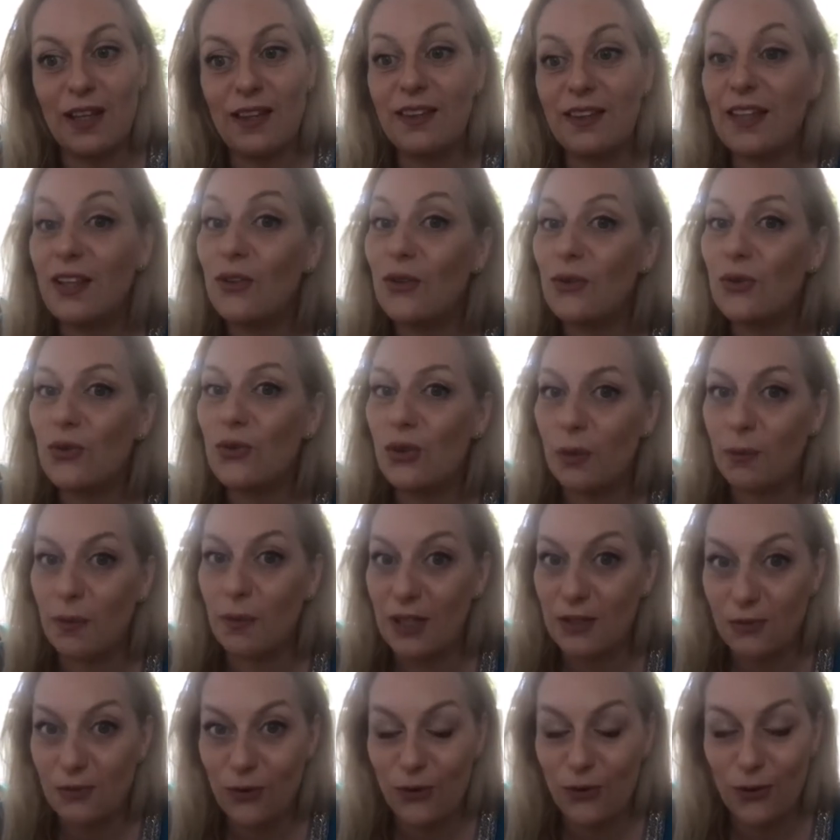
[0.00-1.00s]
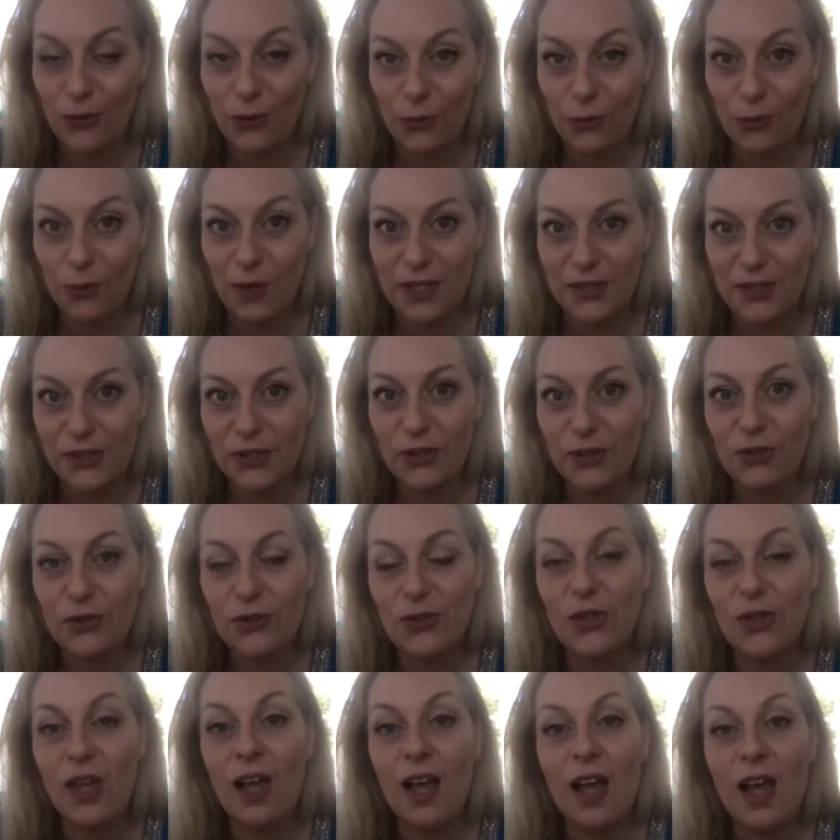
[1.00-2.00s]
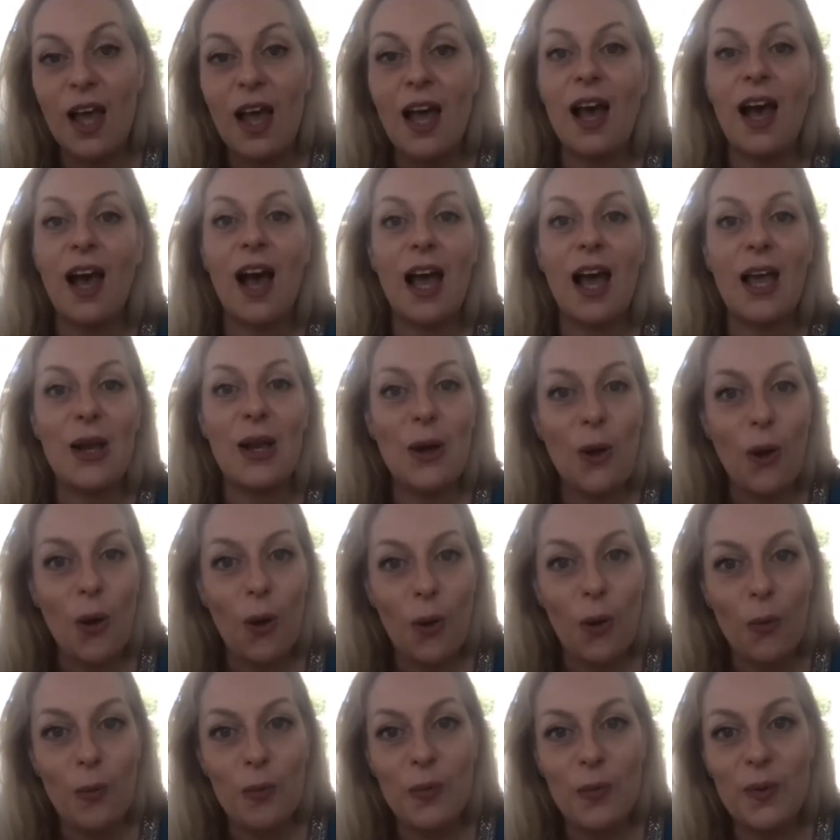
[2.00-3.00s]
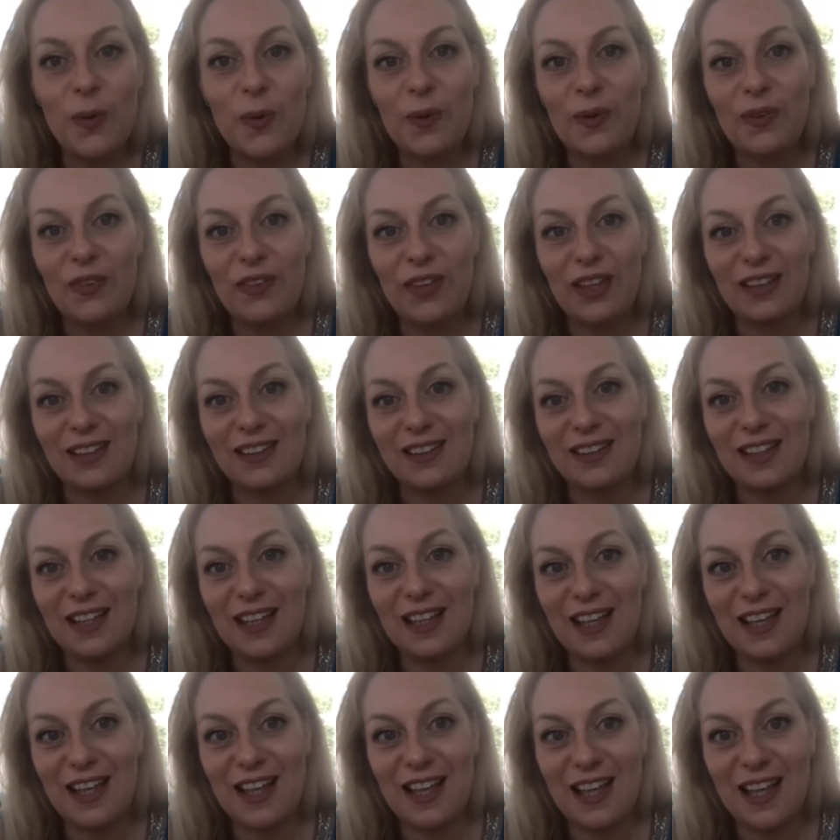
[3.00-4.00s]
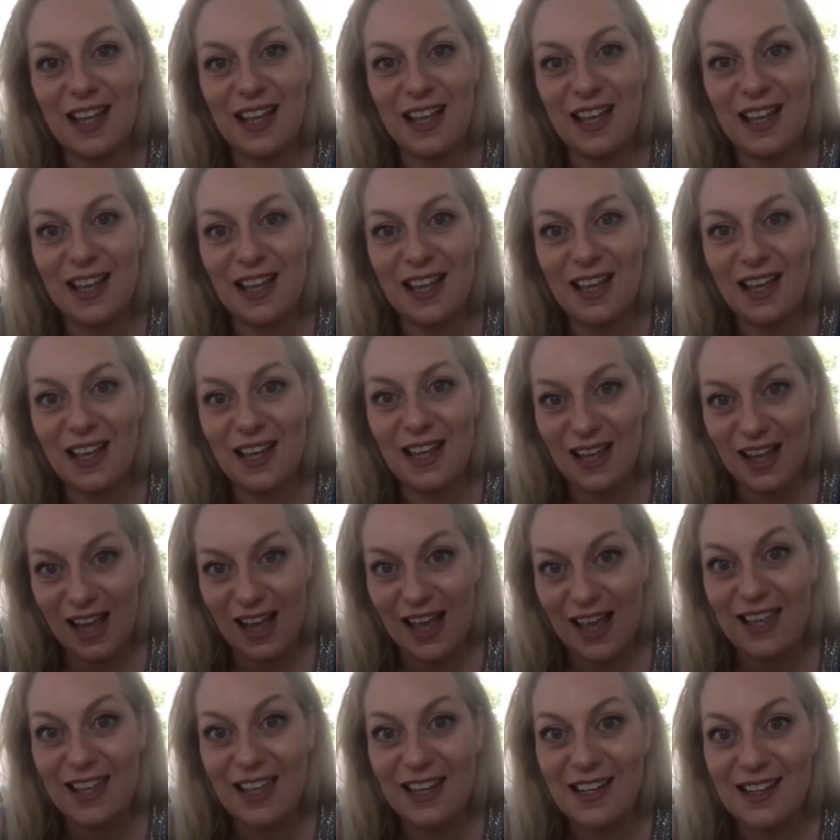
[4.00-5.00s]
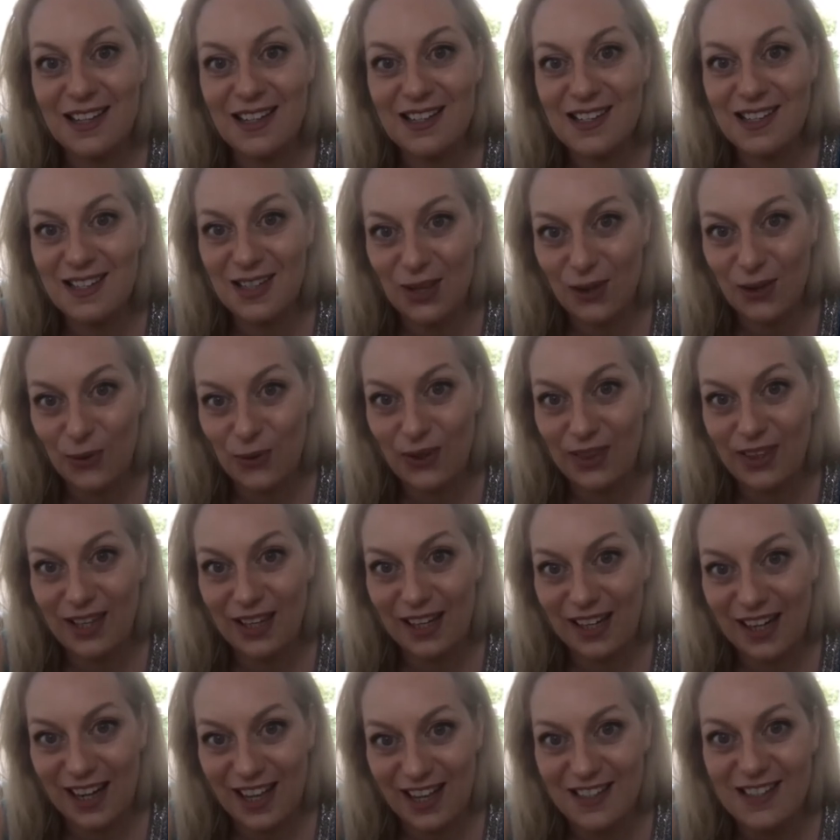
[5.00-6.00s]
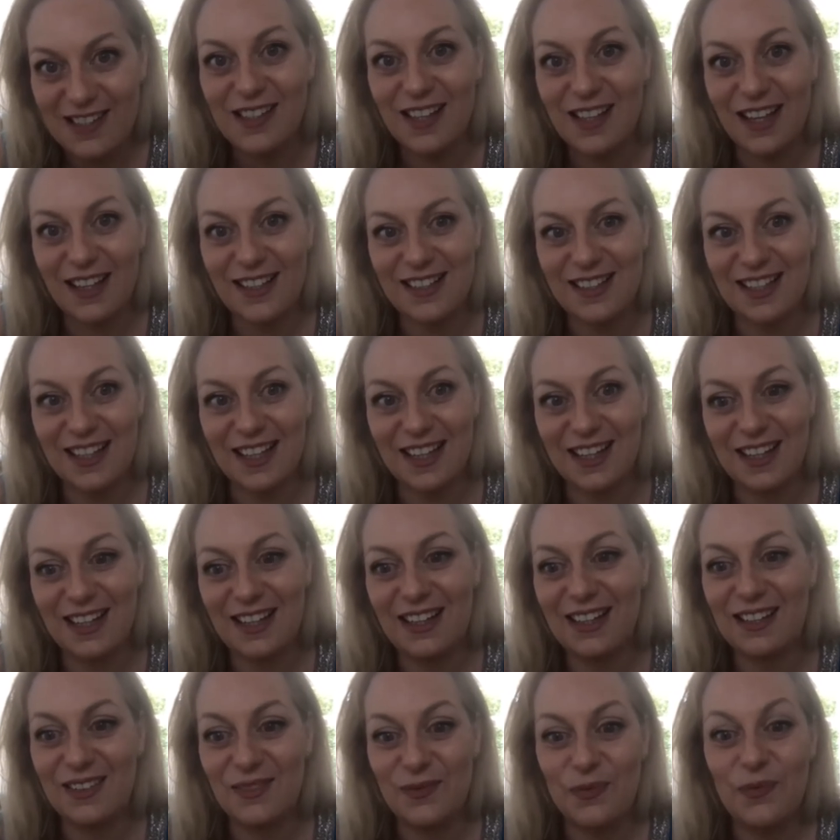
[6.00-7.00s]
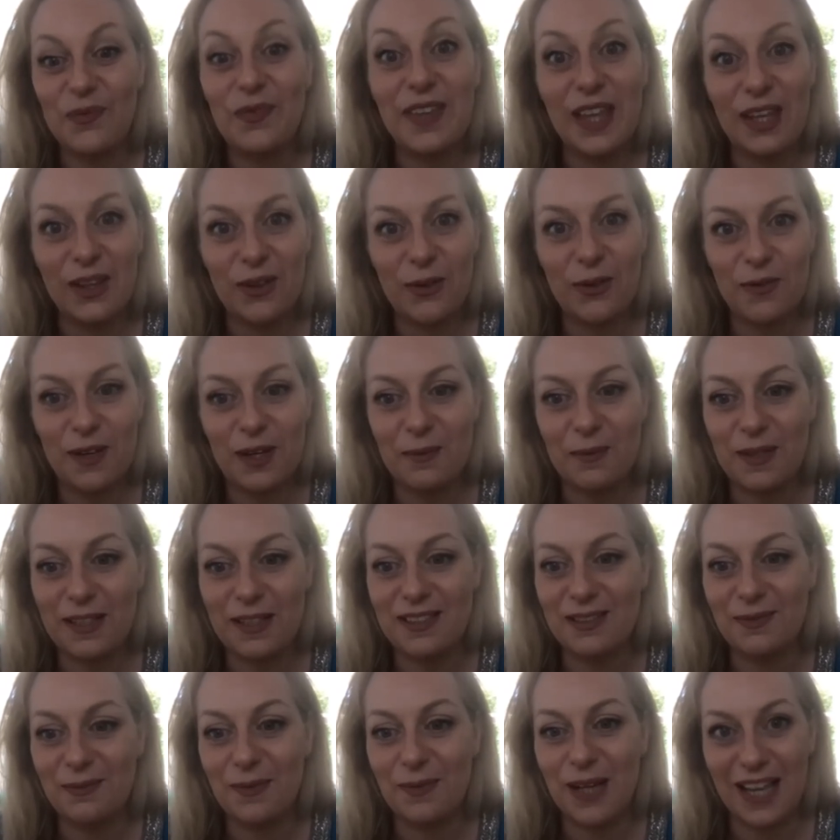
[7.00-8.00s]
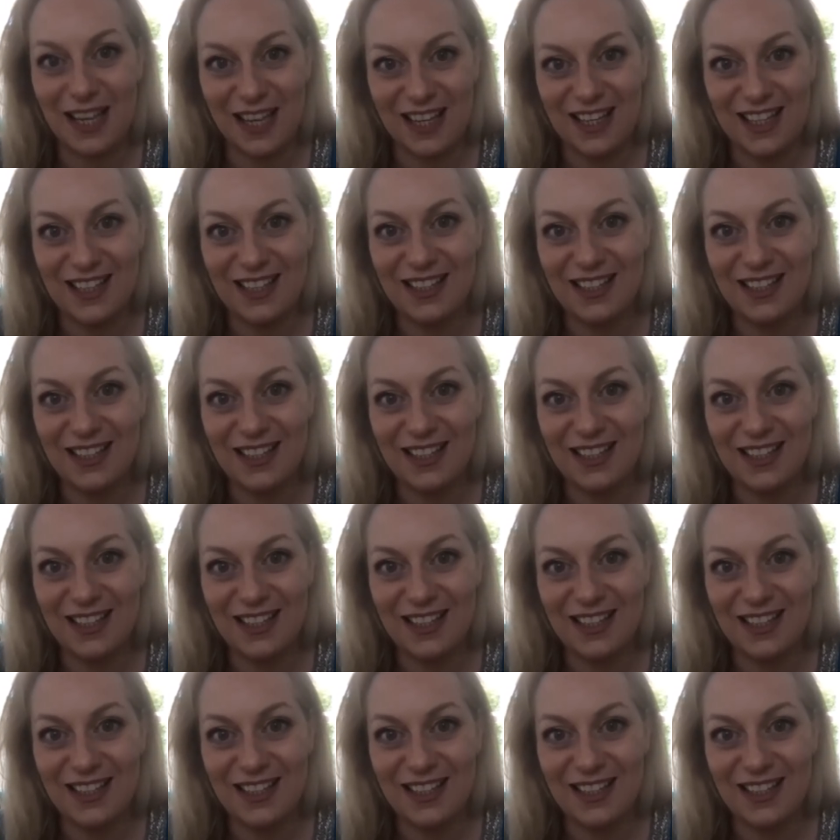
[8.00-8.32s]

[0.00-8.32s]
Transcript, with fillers: Thank you so much for your questions. I hope that uh, I can see you in the class next year. Thank you very much. Bye.